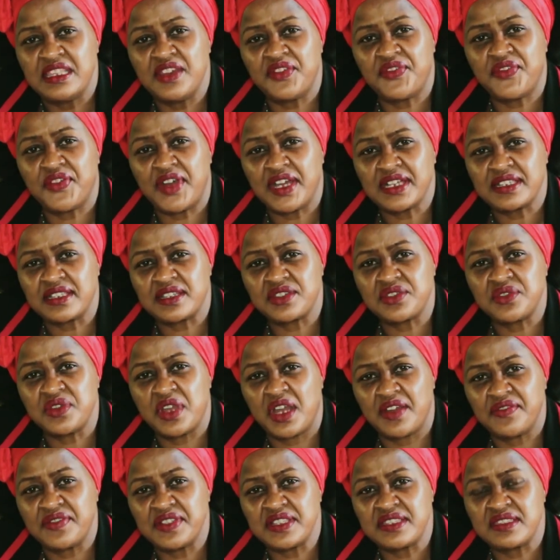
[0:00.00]
The fact that
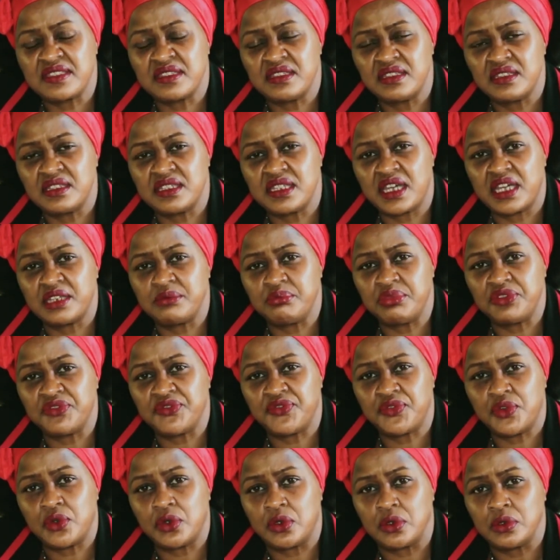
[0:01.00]
you haven't seen it done
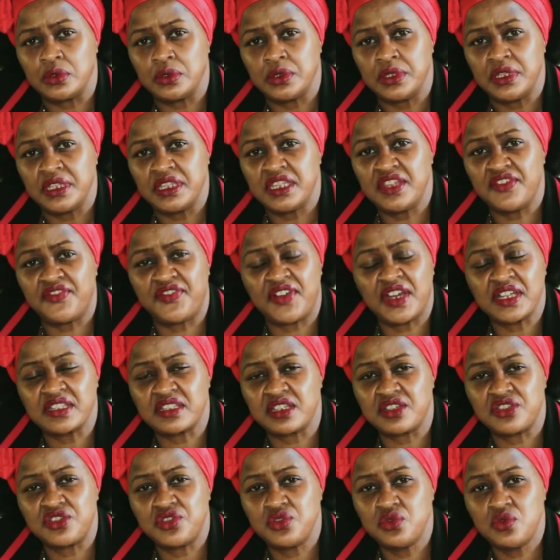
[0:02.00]
before, the
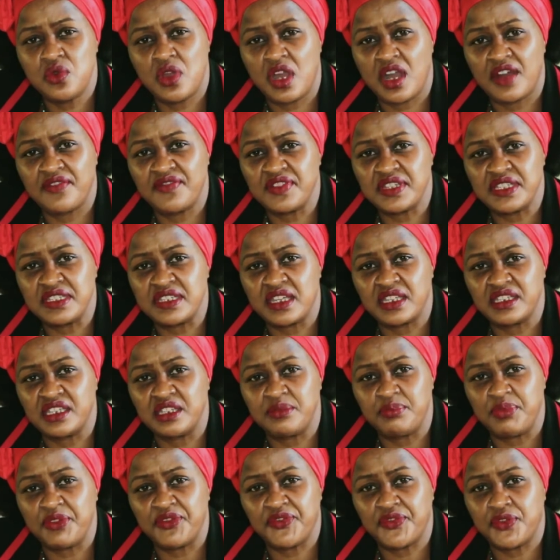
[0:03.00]
fact that you haven't
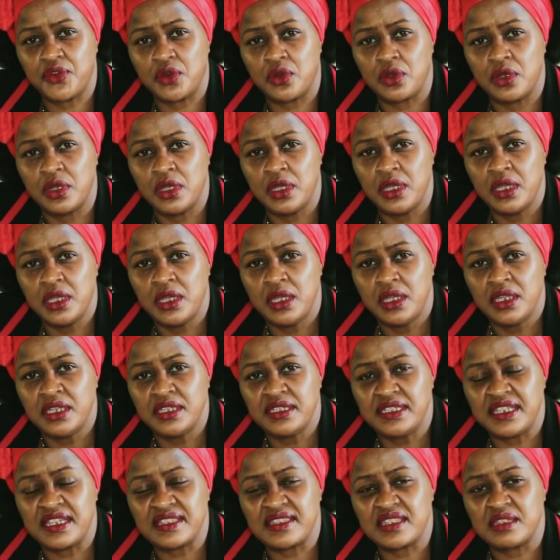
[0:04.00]
done it before,
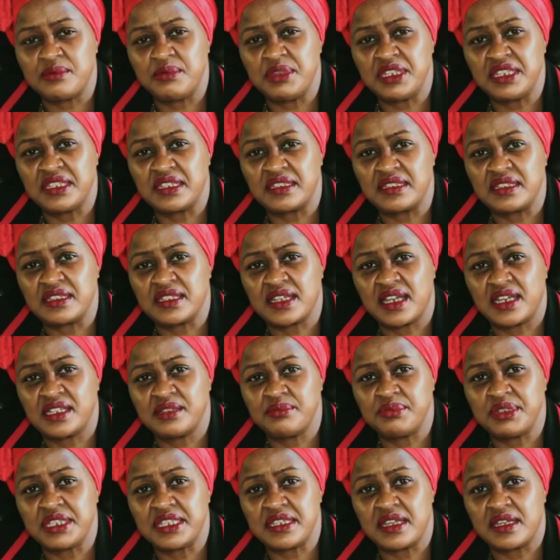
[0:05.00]
doesn't mean that it
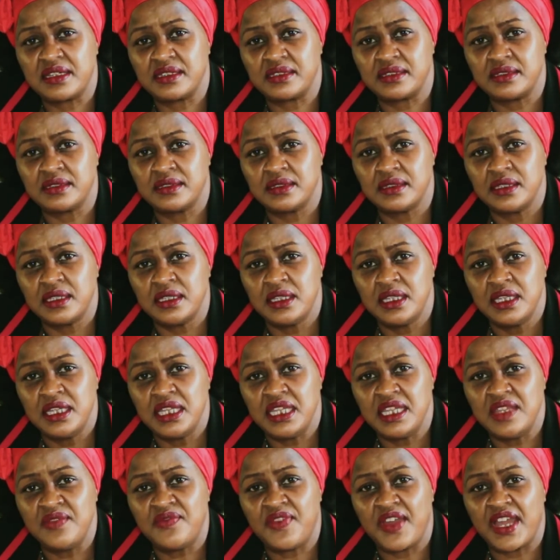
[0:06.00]
can't be done.
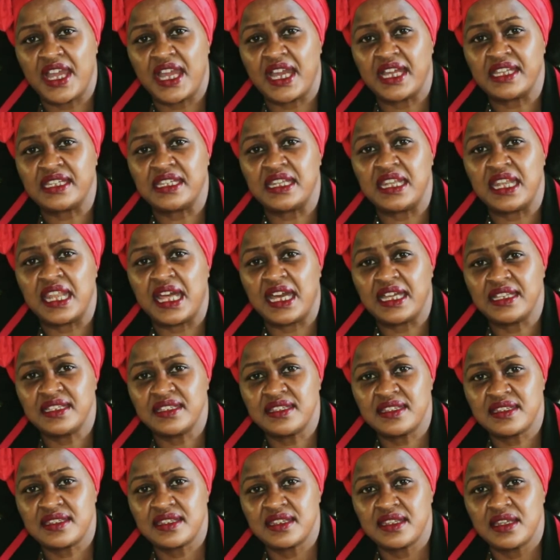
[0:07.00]
If I had
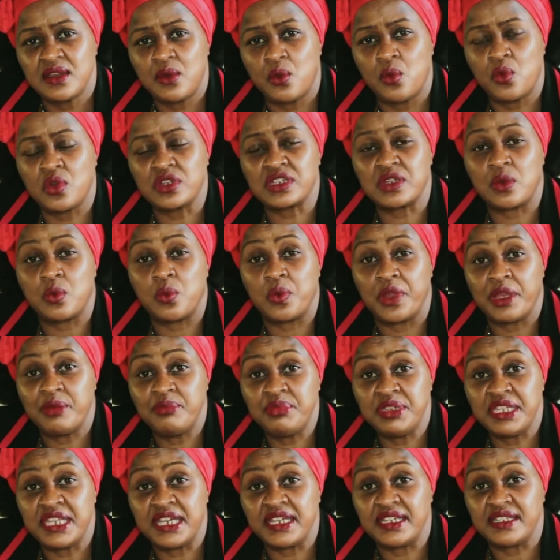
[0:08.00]
learned what a
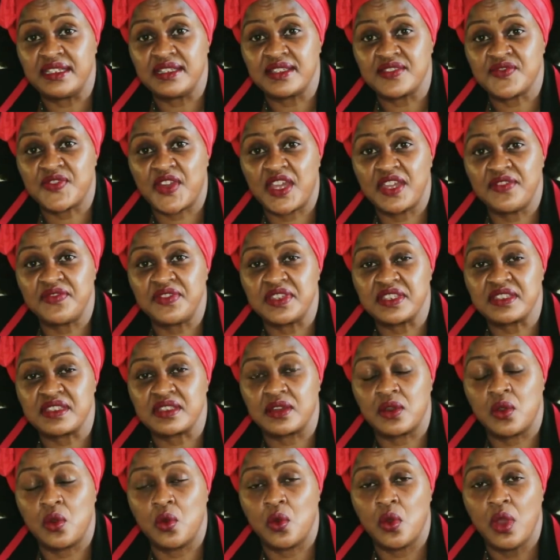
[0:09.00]
webinar is 5
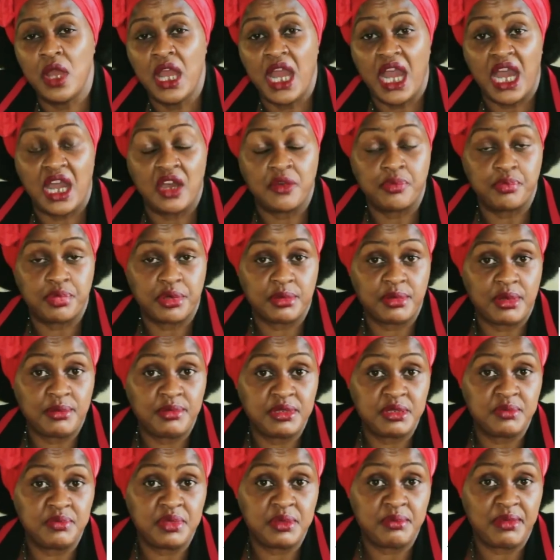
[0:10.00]
years ago, I'll
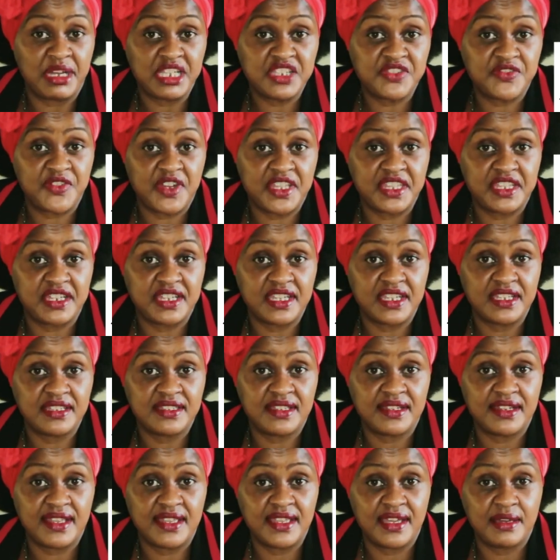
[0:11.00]
probably be much further
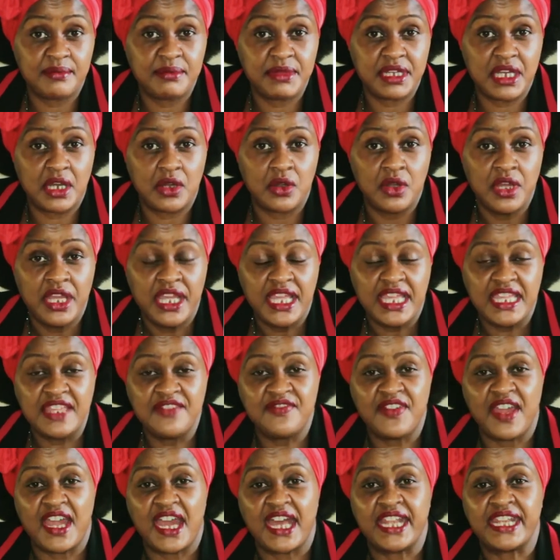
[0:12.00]
ahead than I am now.
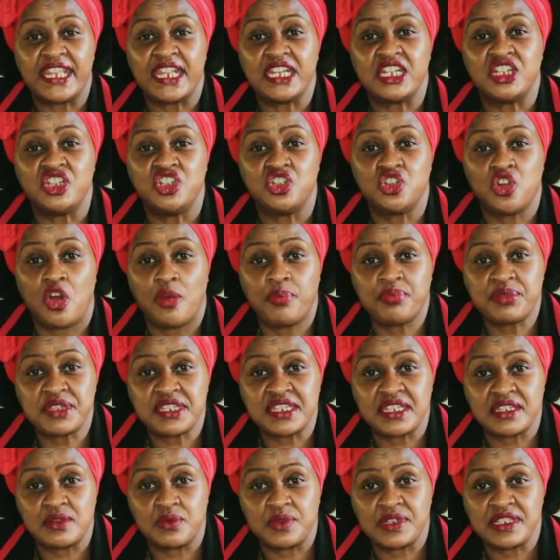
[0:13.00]
If I had
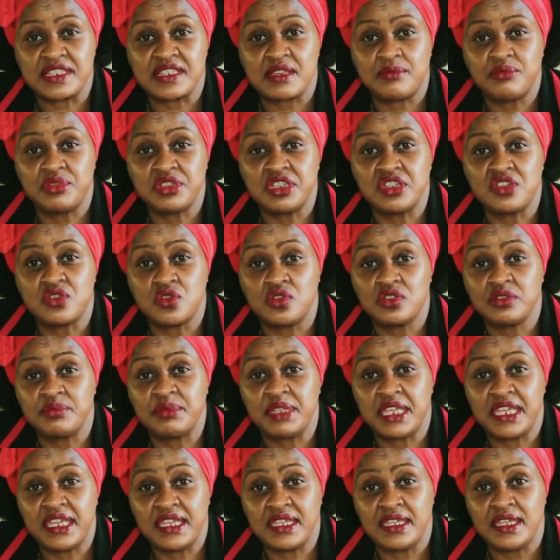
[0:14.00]
adopted when somebody
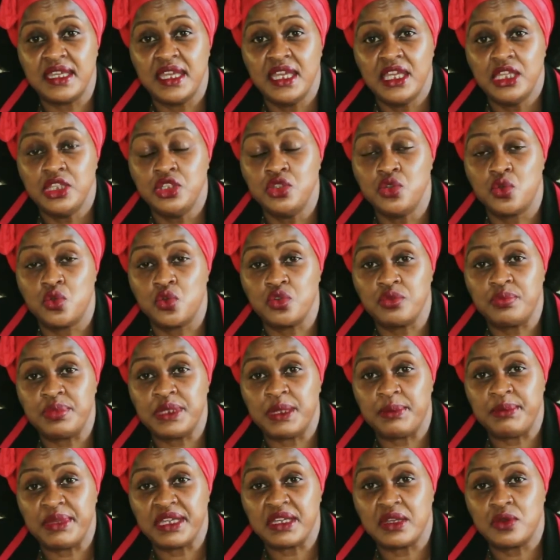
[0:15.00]
told me, hey, you
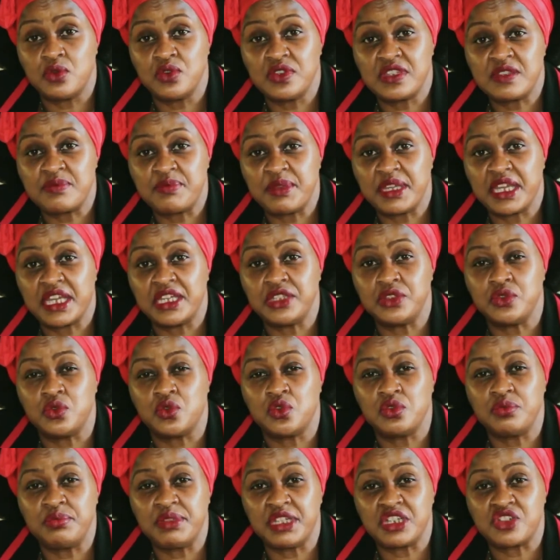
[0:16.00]
could be a good speaker,
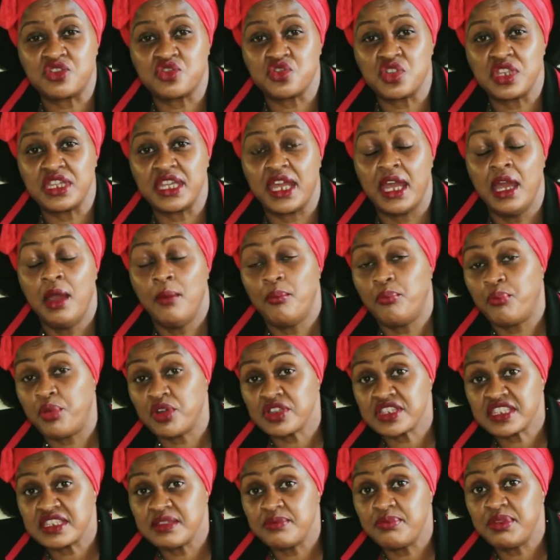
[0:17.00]
you could be a trainer,
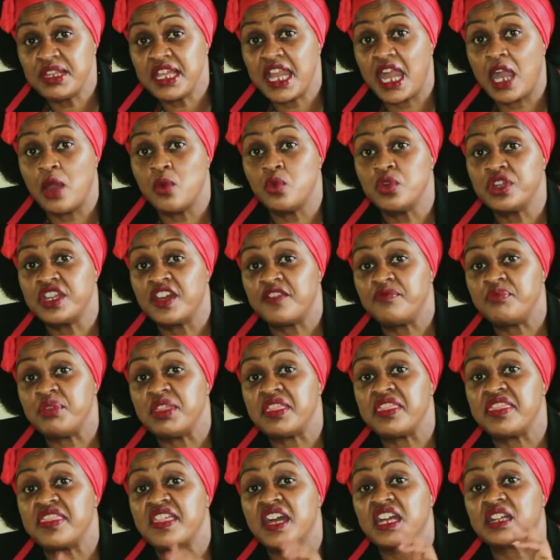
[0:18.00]
possibly I would
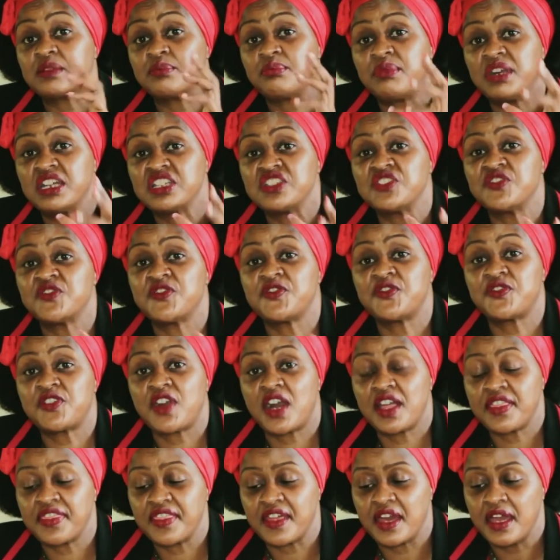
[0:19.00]
have been that much
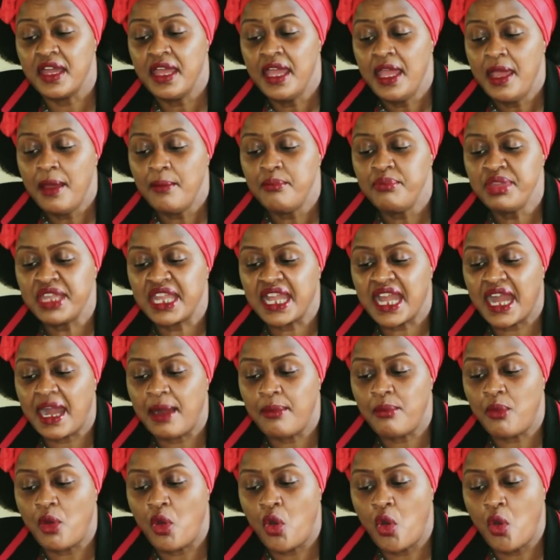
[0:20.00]
further.
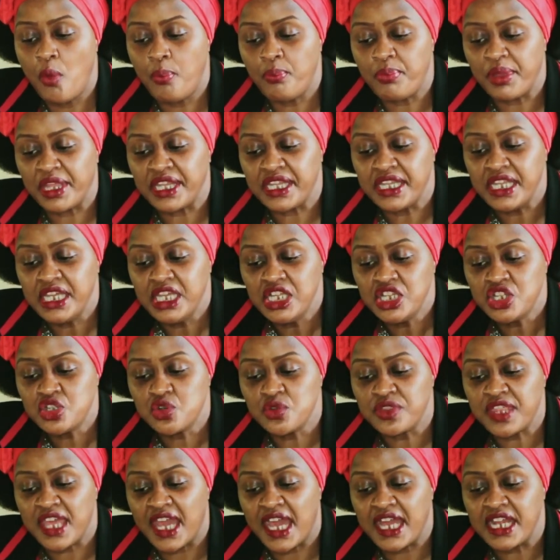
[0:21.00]
Become open
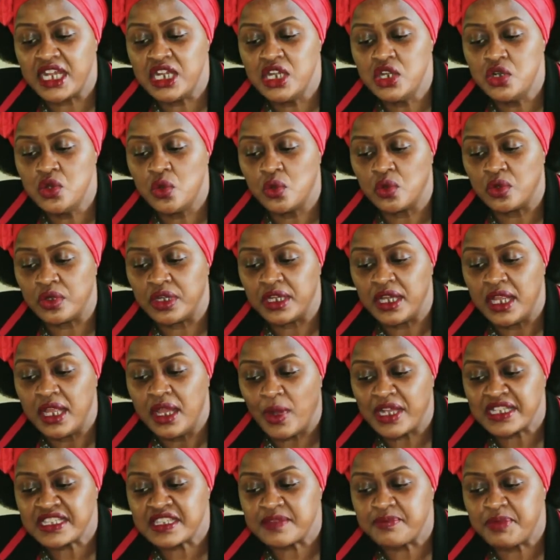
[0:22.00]
to the unknown.
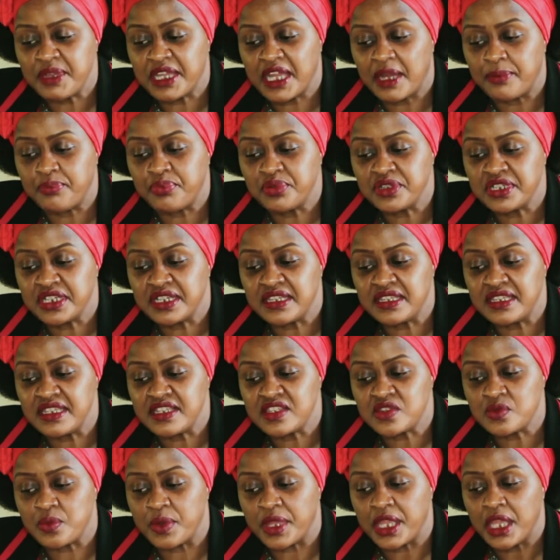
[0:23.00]
One speaker put it
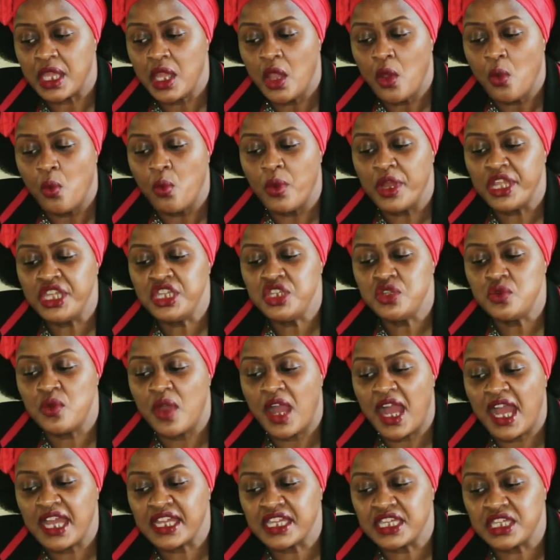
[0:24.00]
this way: when
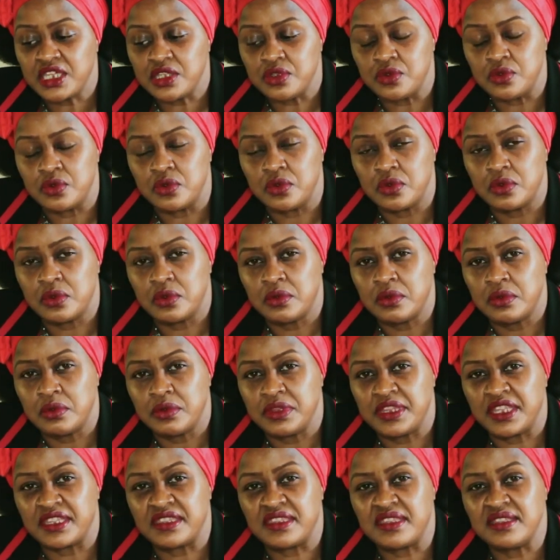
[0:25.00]
you argue
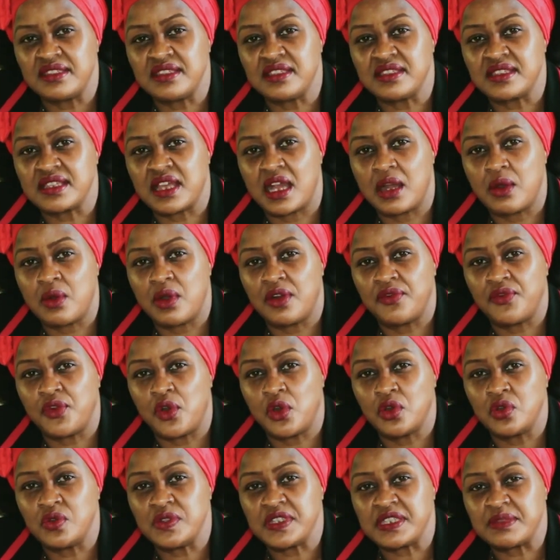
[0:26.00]
that this is how
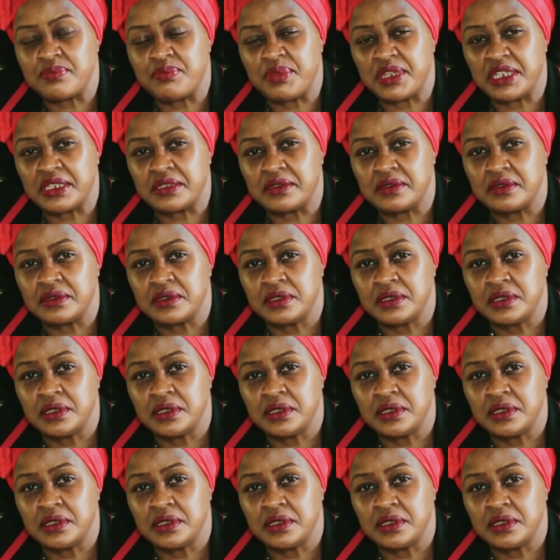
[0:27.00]
I've always been,